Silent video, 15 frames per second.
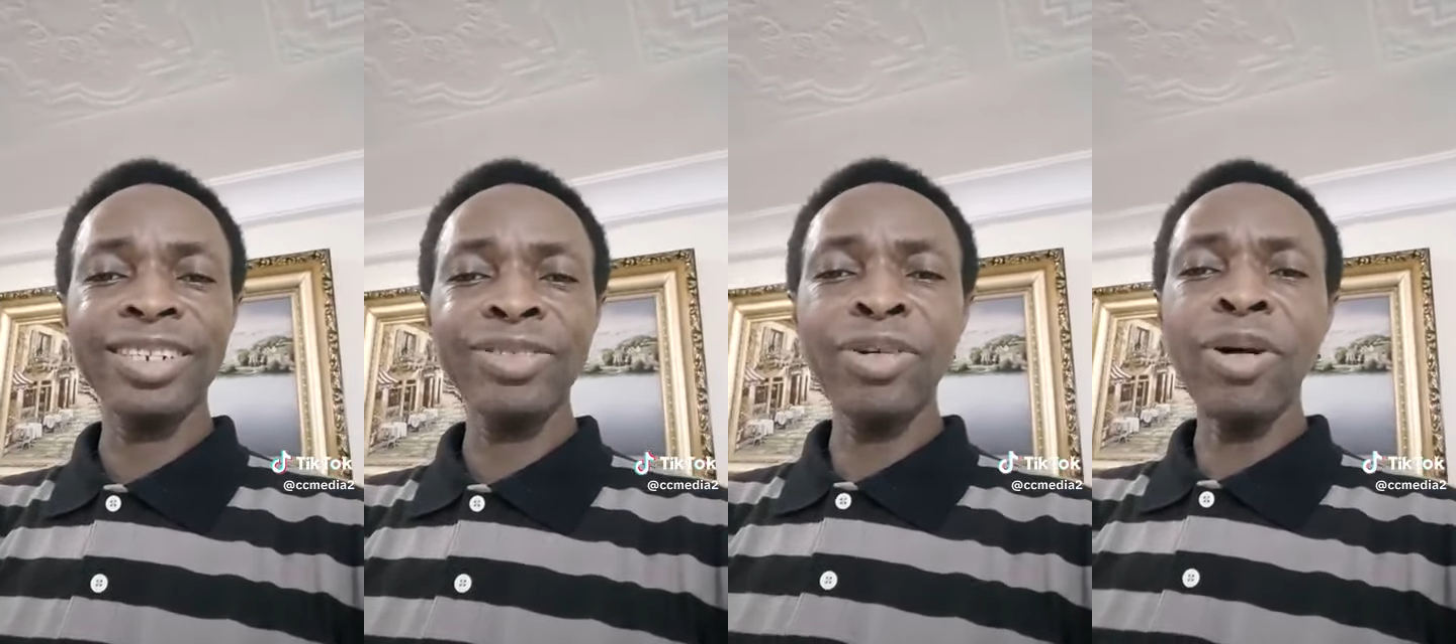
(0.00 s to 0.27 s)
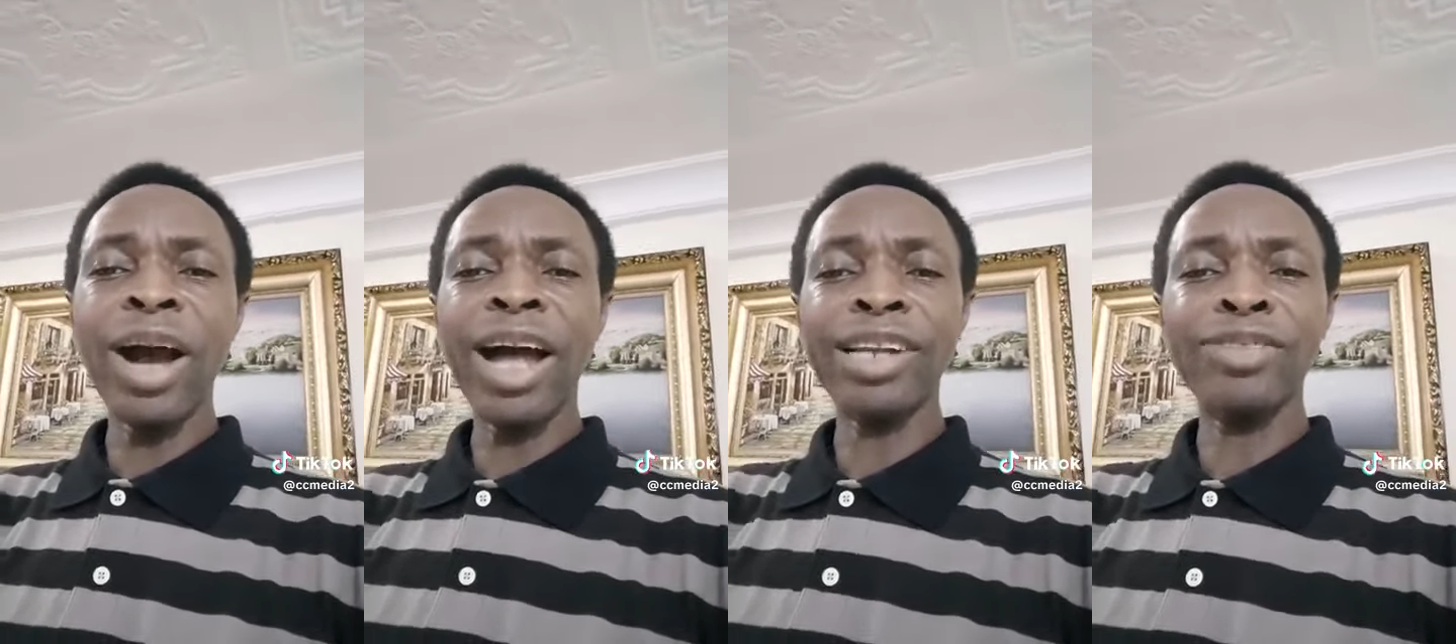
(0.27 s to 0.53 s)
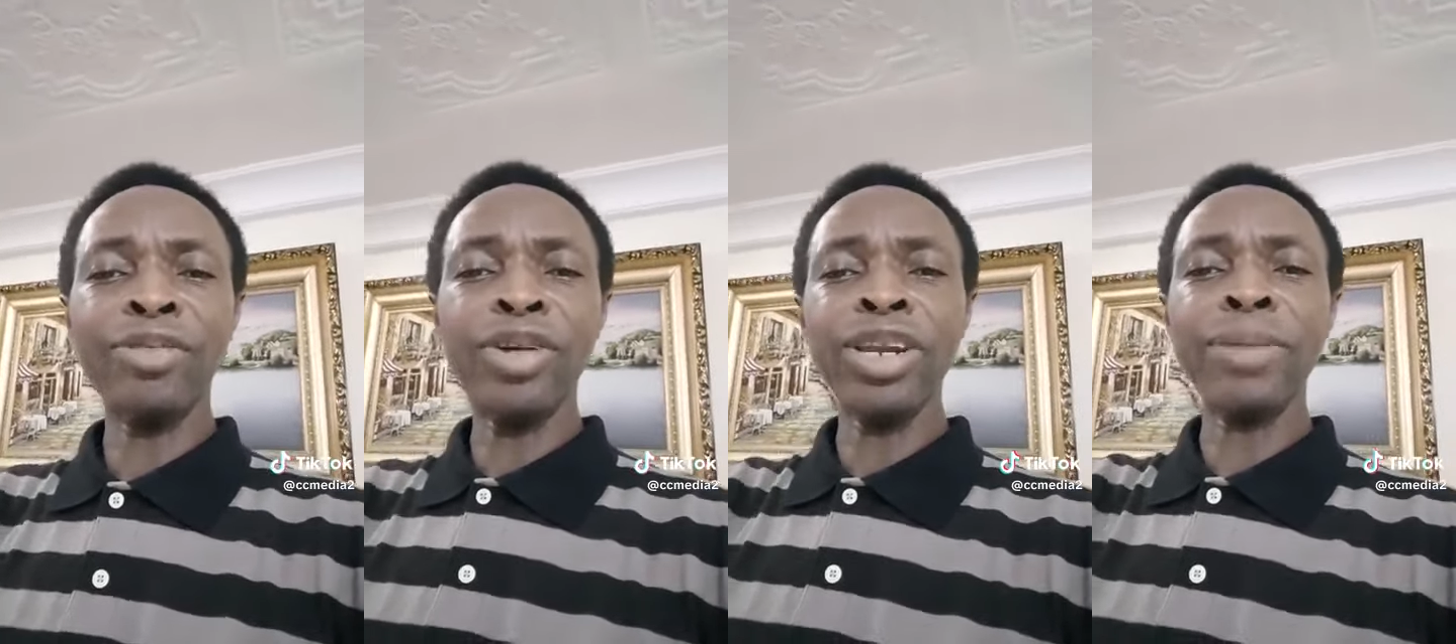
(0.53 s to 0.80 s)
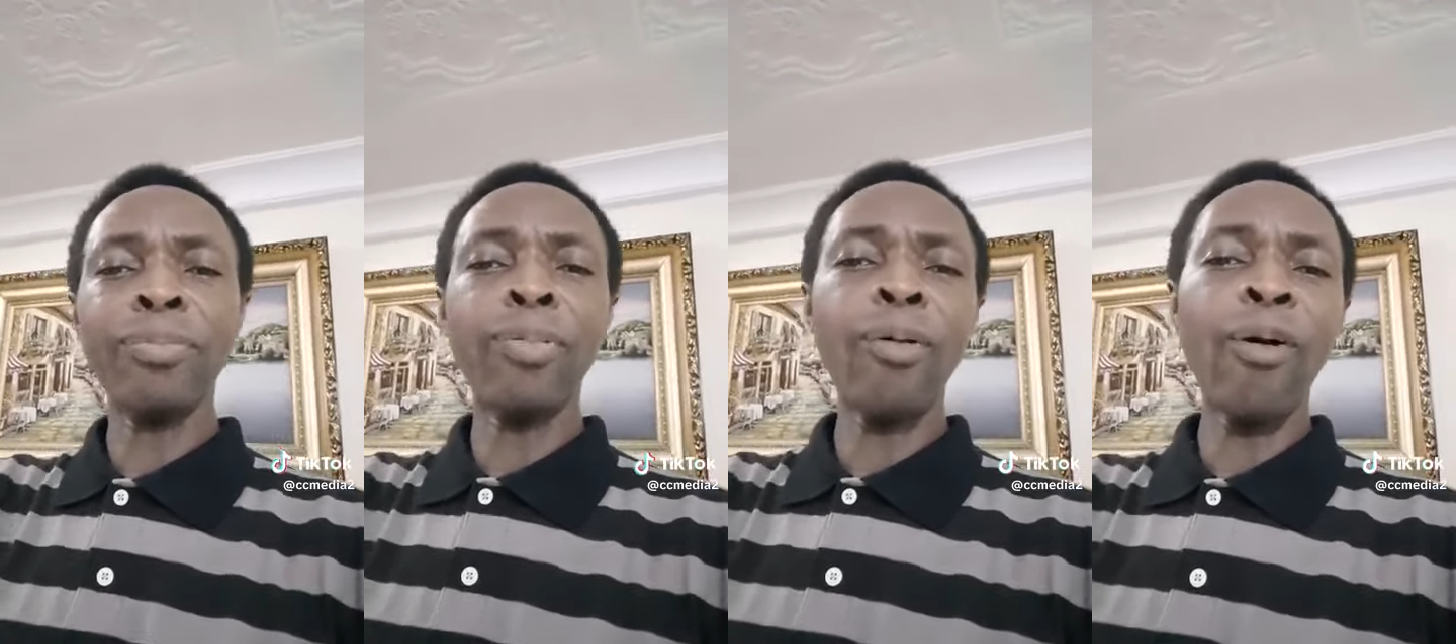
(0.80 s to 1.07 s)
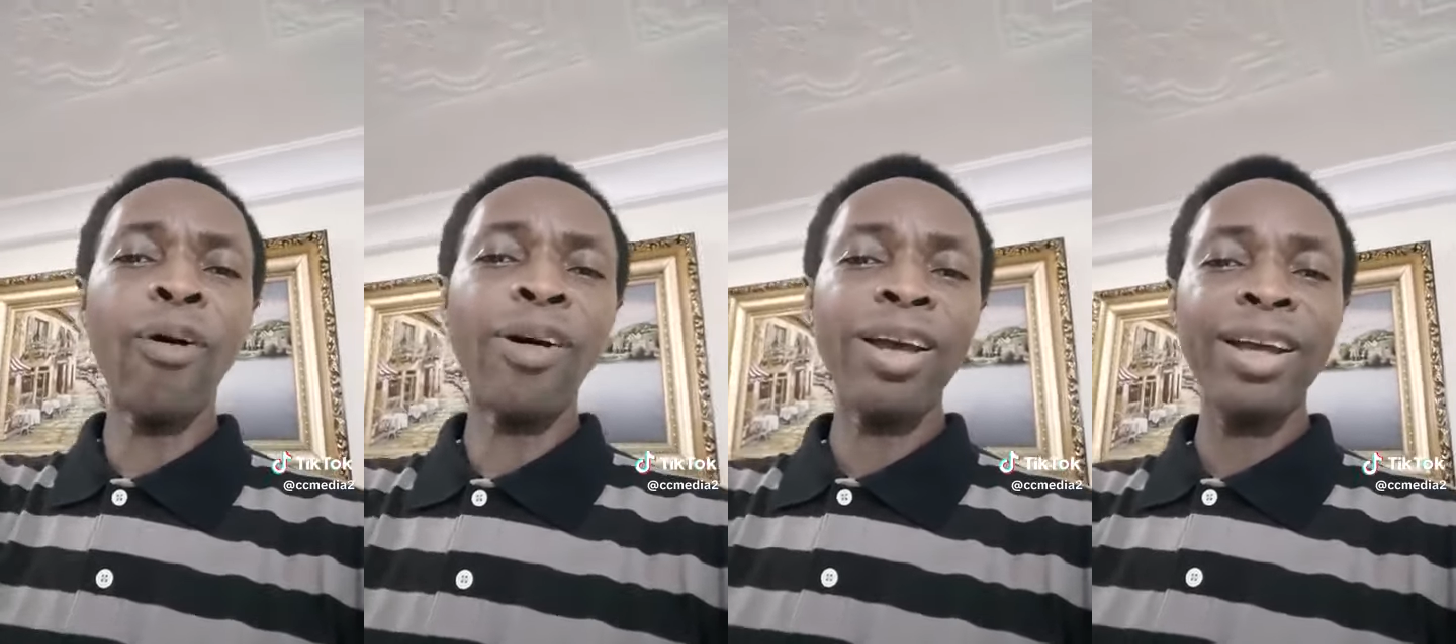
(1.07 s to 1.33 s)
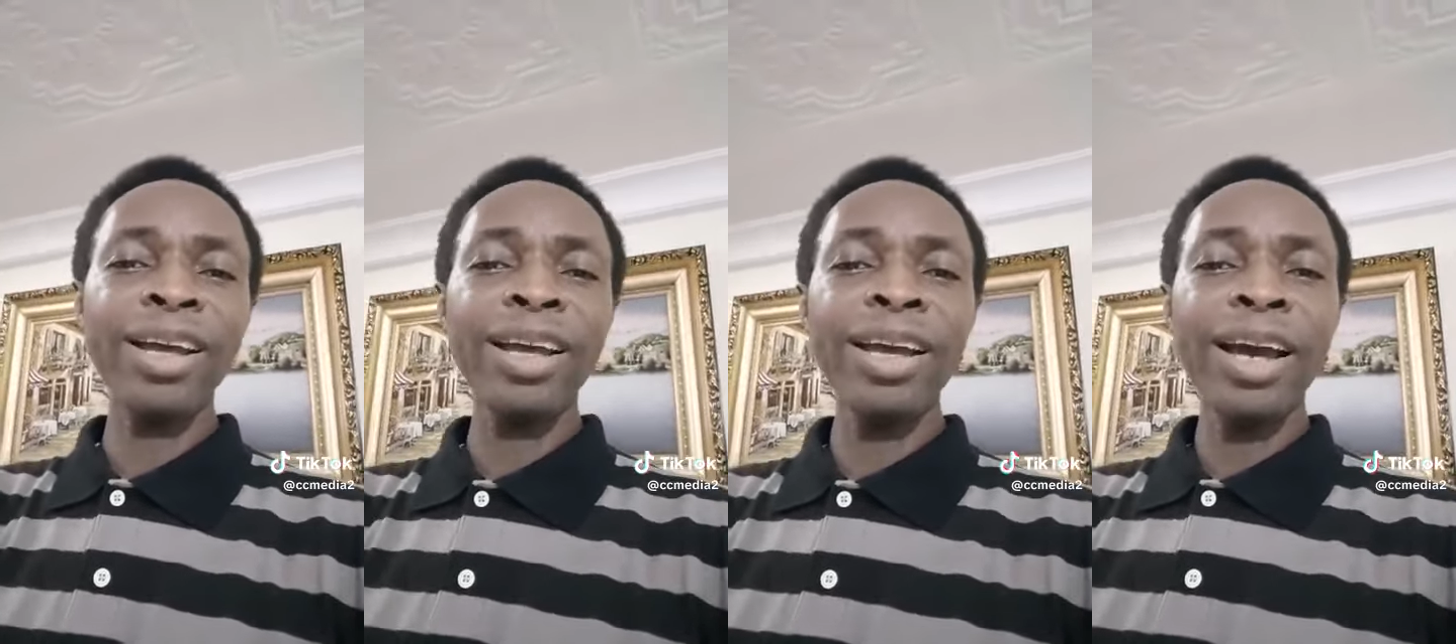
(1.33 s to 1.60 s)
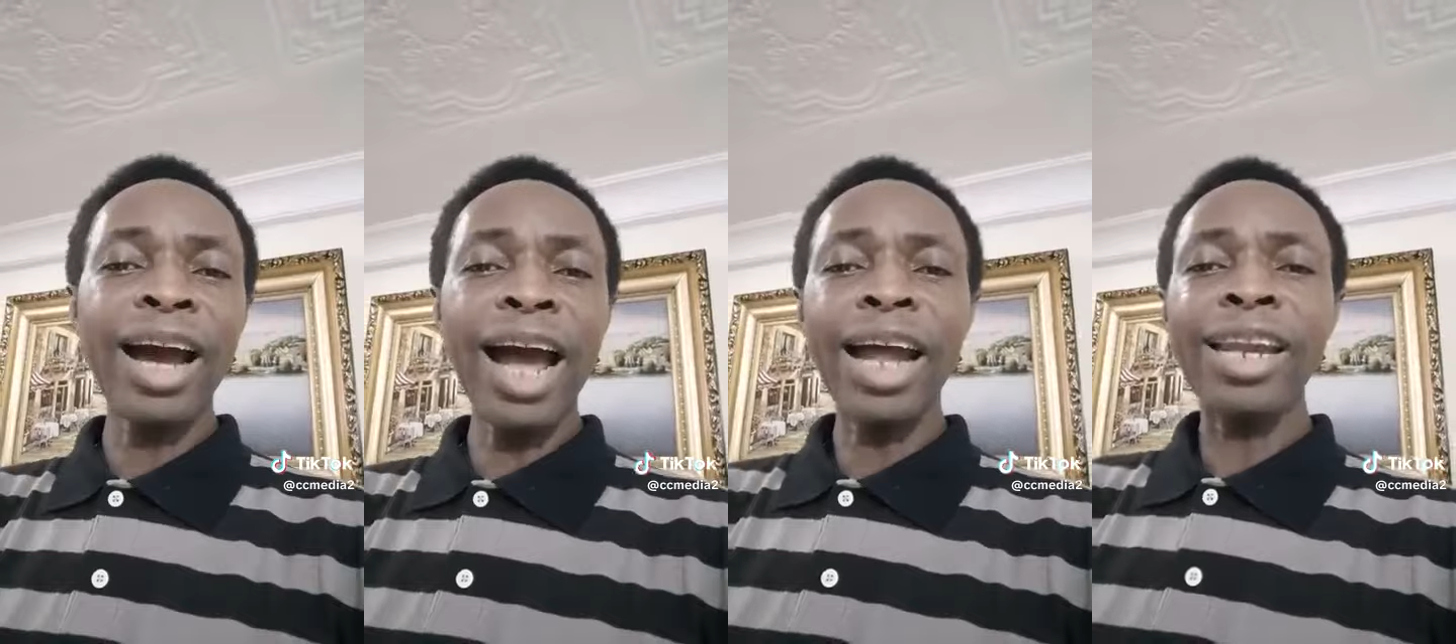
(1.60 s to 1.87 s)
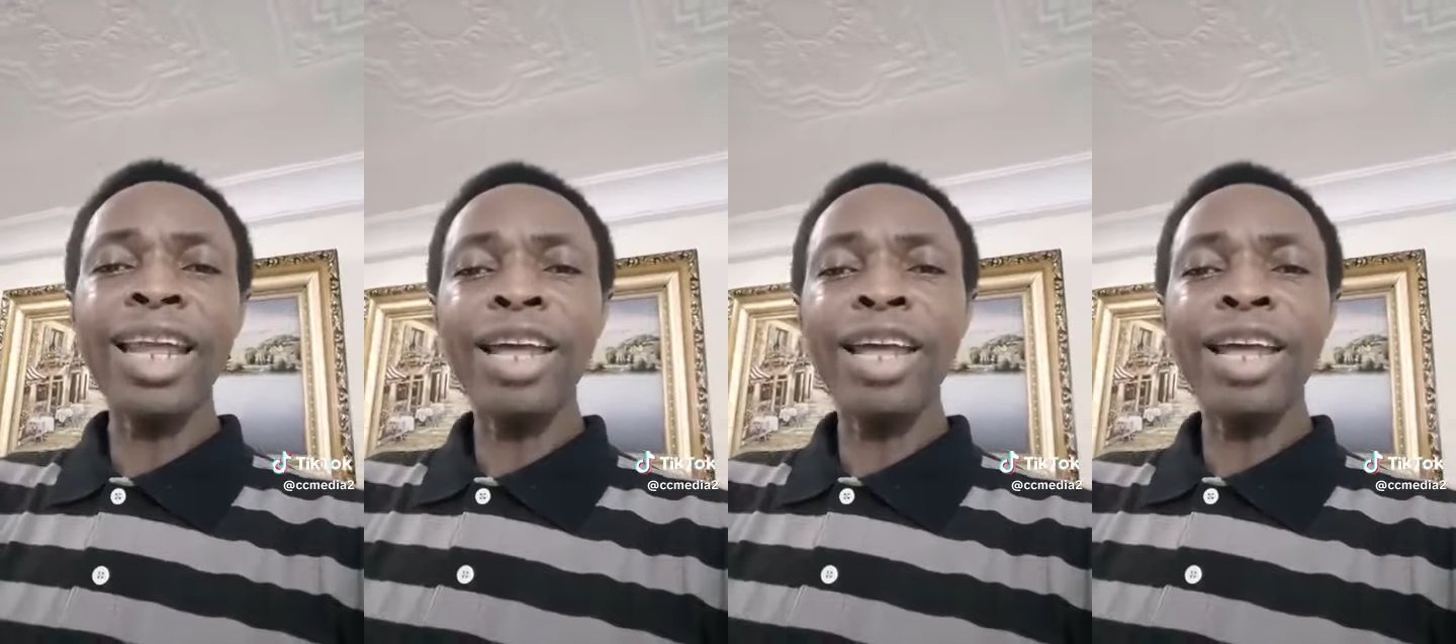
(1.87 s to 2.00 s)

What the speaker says: No heart for the poor. And